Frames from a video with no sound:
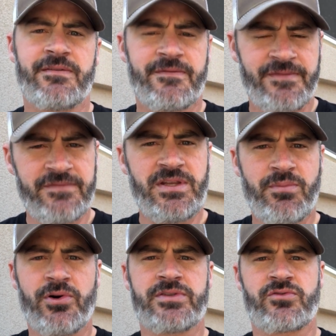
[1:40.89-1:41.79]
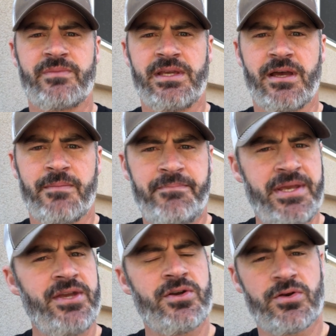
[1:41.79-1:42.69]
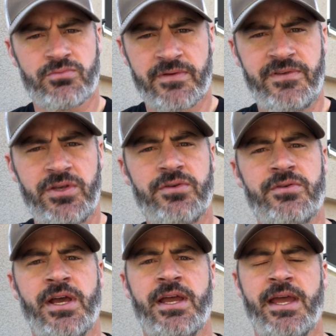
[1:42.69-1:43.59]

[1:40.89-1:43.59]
50 points will be peer-reviewed